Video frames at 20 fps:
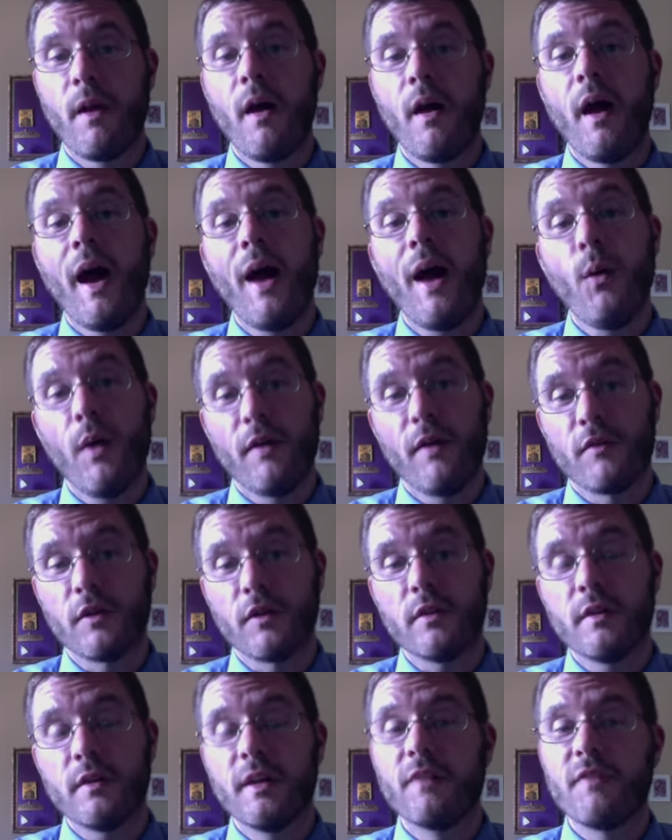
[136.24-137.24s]

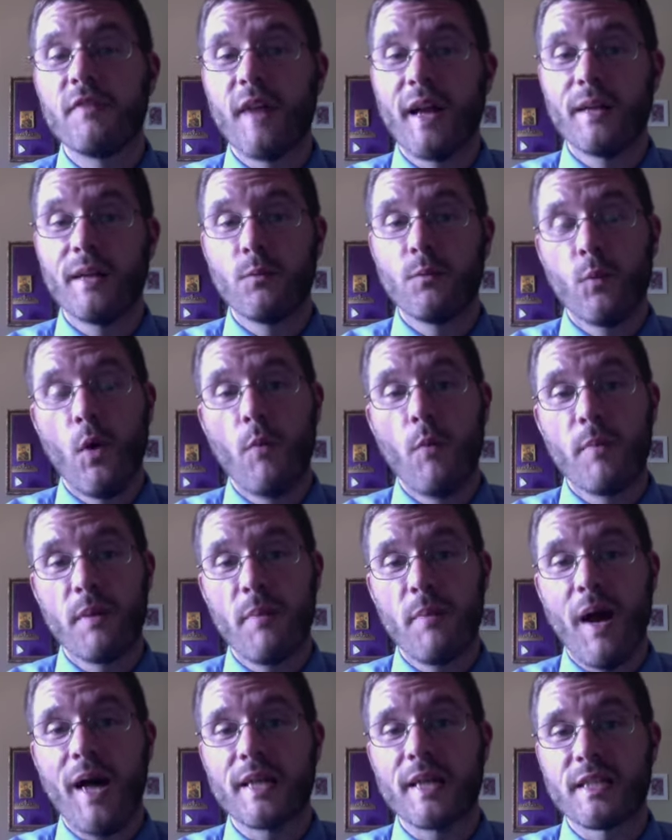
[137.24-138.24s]
However, if that won't be
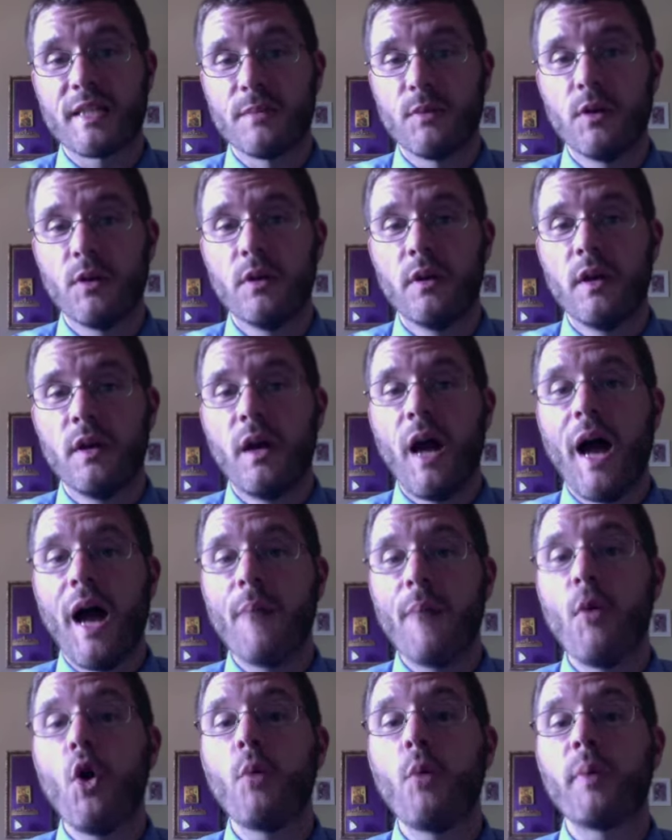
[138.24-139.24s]
possible, I'm
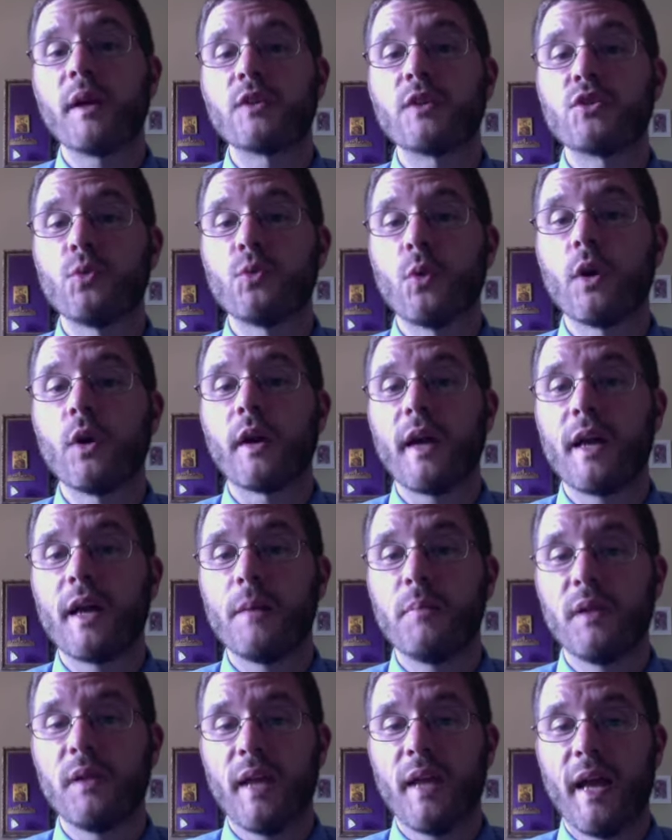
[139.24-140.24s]
hoping to work out a
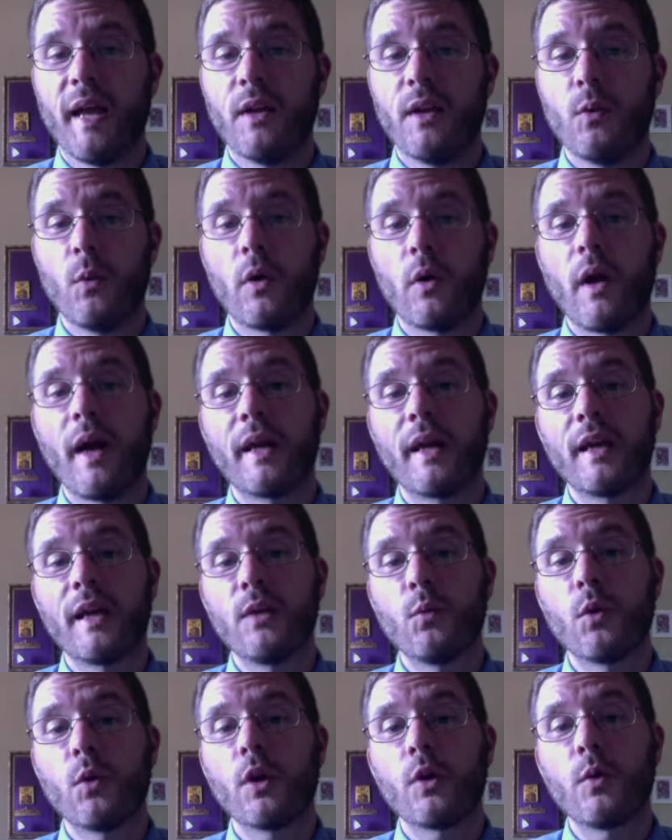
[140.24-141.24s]
plan where I can
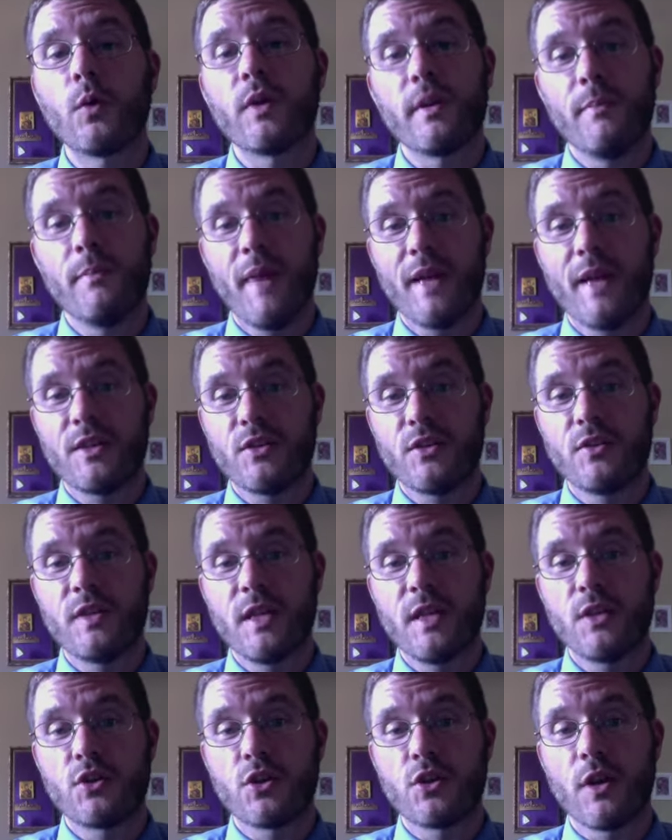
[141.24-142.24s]
work with a master
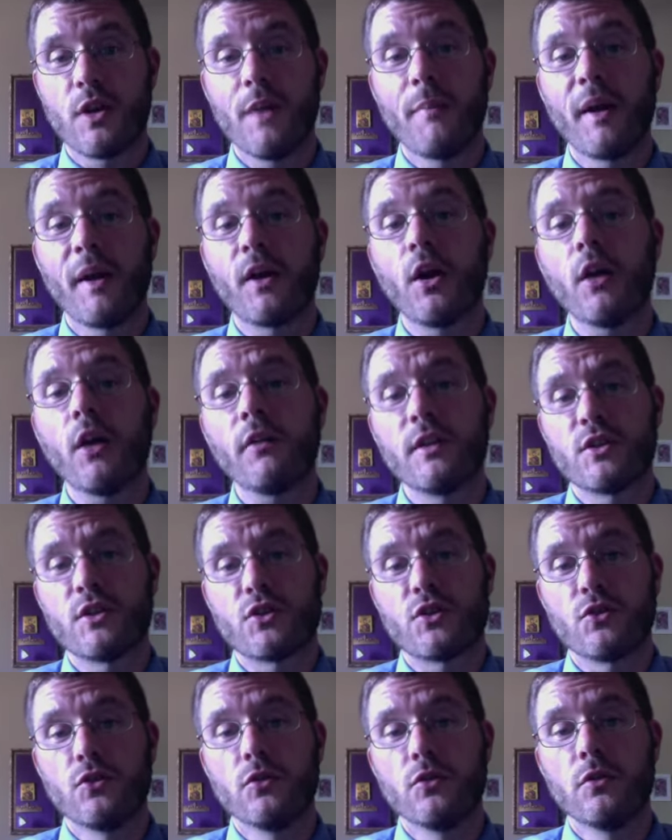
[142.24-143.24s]
teacher at my current
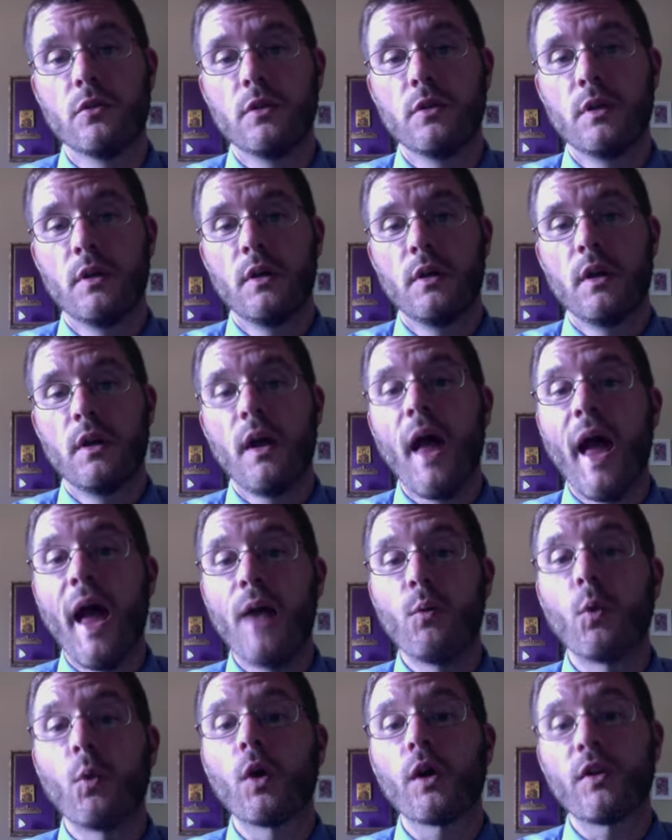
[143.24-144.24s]
school and
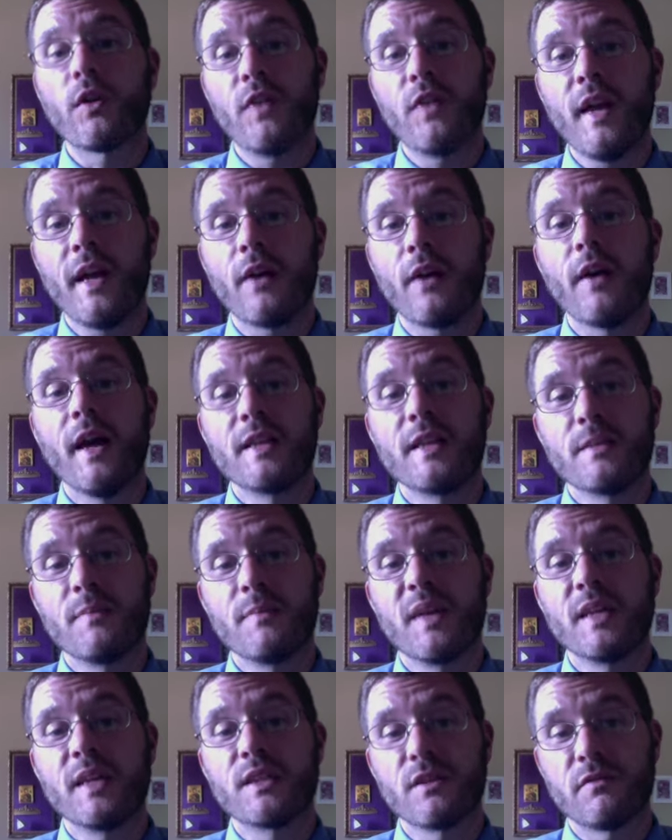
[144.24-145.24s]
work there as a
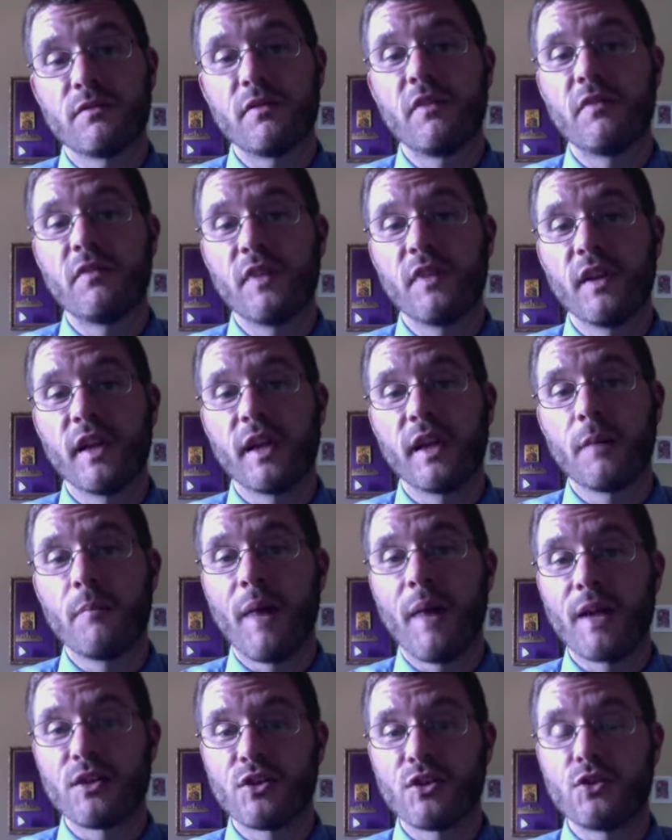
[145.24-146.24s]
means of fulfilling
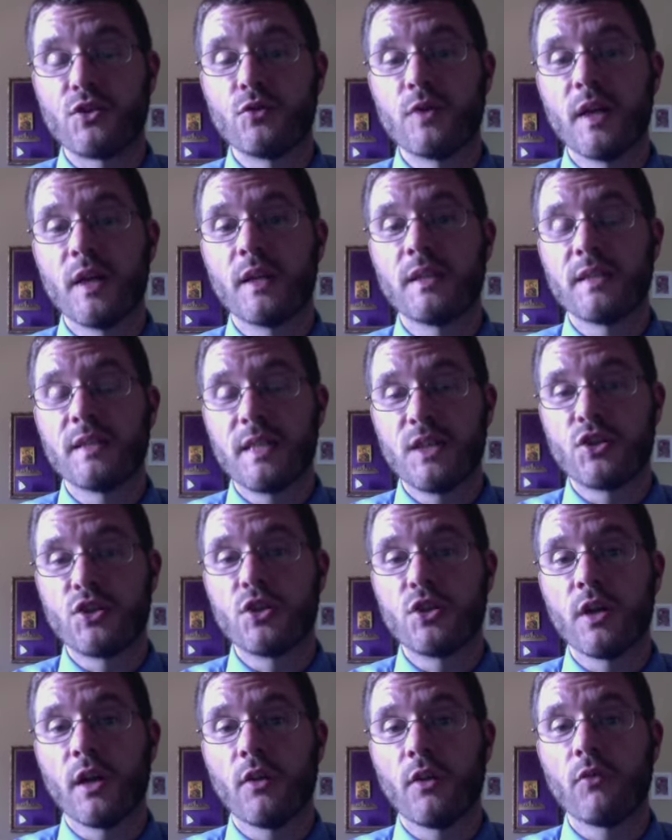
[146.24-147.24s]
my student
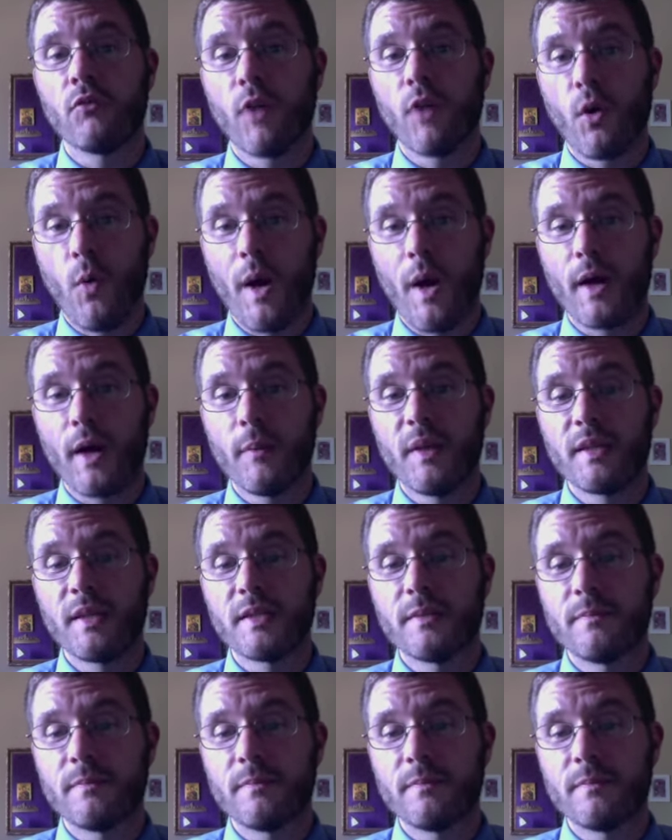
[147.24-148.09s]
teaching requirement.